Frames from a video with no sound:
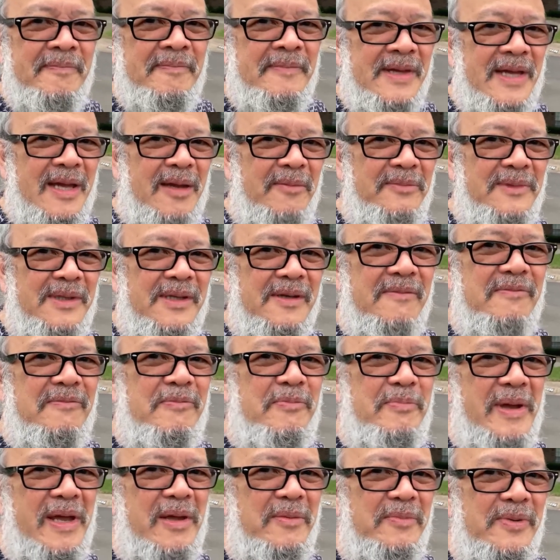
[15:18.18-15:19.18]
MD
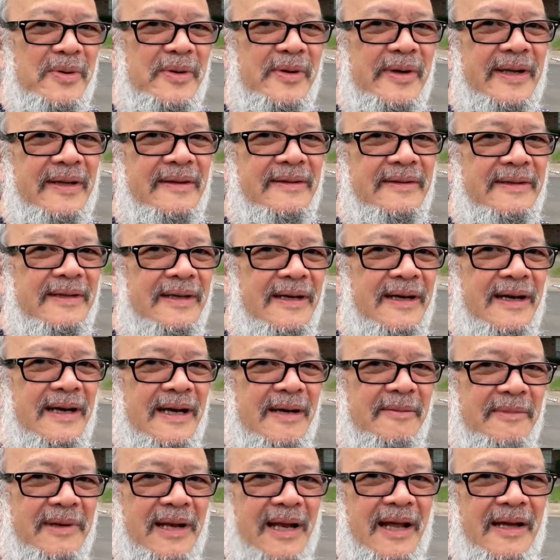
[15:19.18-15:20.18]
paper, and
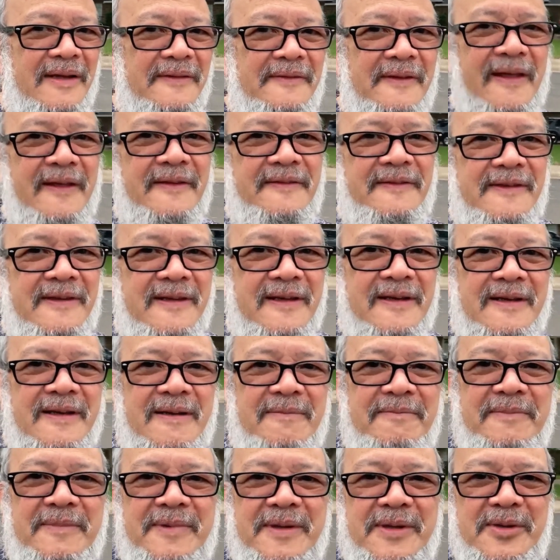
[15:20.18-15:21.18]
I'm glad that
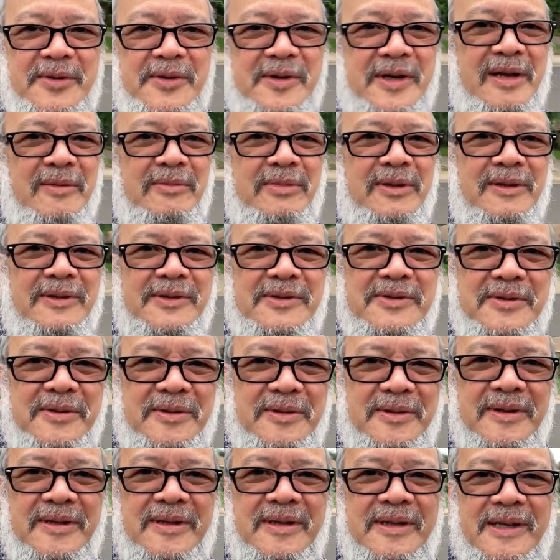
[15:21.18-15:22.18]
you're able
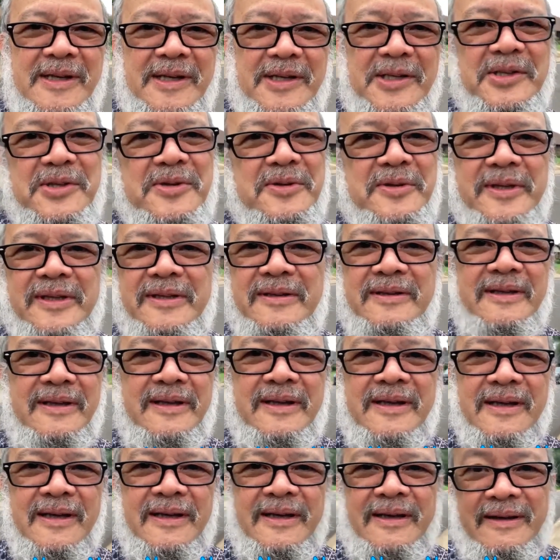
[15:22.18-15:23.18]
to do it
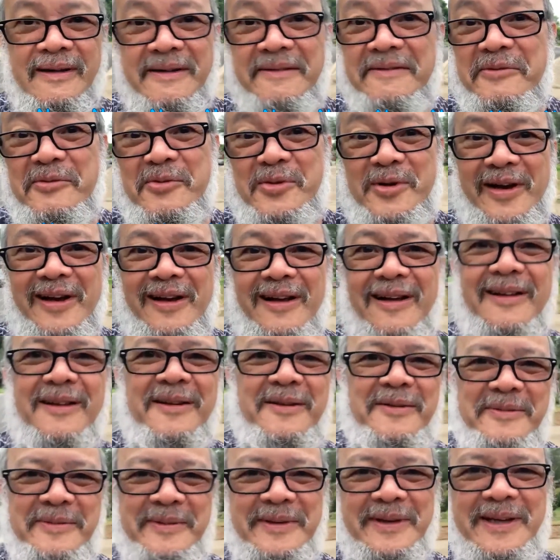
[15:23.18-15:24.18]
well
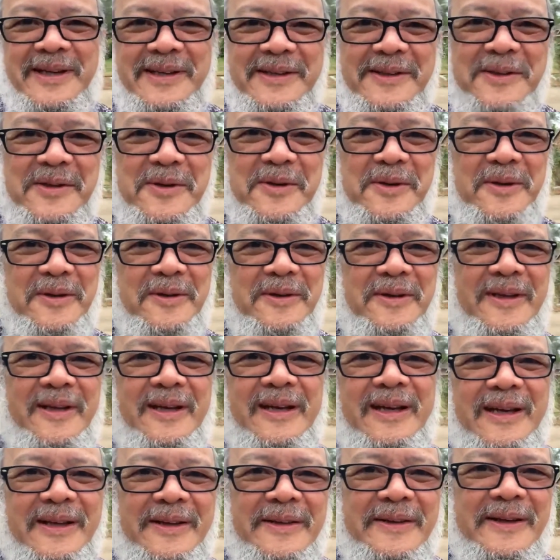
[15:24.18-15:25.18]
and good.
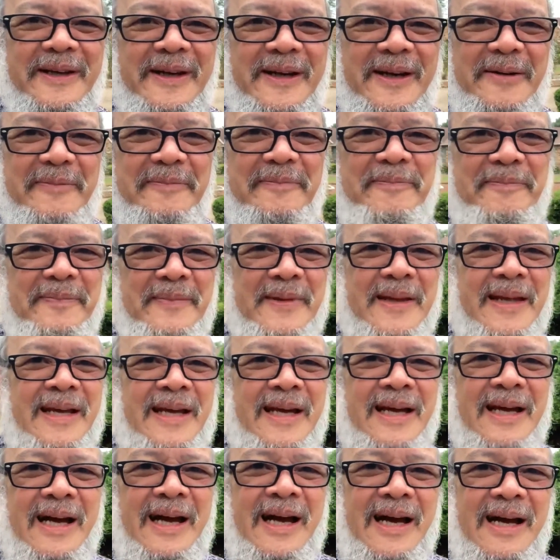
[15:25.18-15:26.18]
And
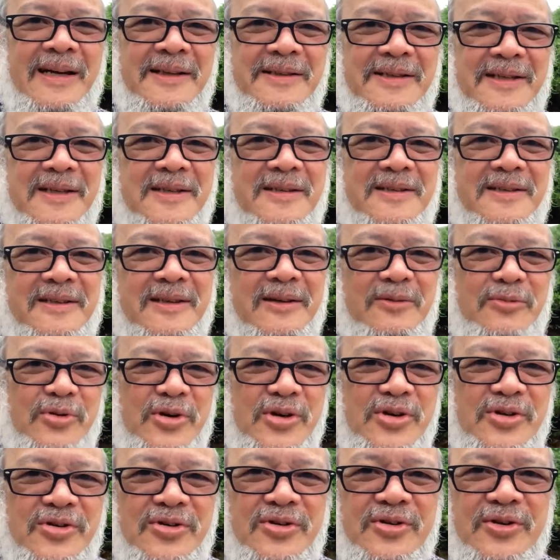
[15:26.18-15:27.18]
I just
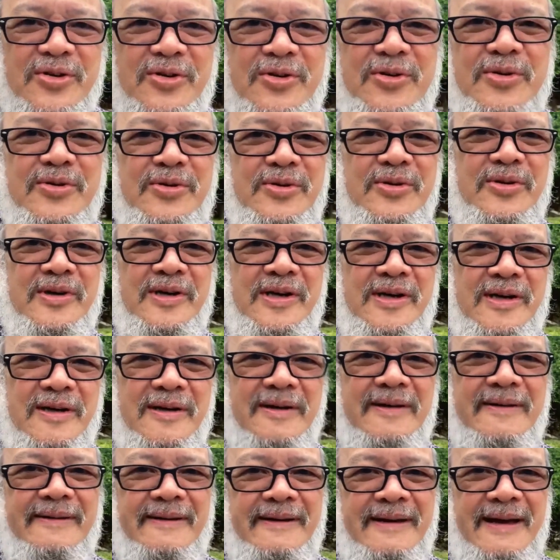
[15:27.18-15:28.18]
wish you
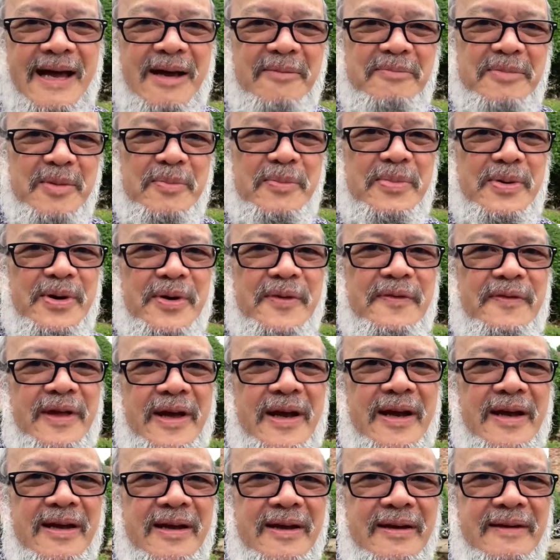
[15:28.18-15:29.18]
a happy
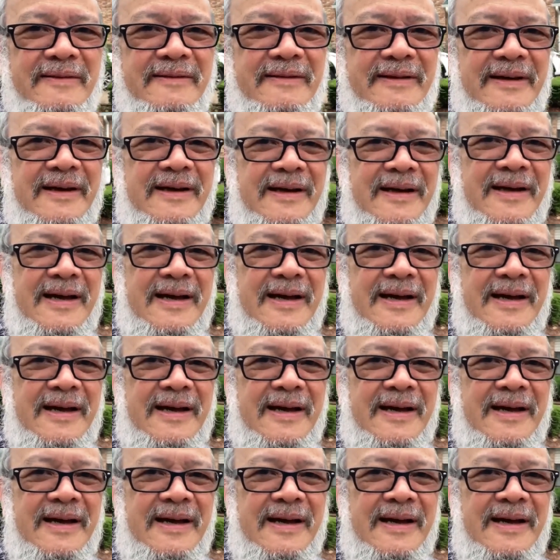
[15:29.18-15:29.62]
birthday and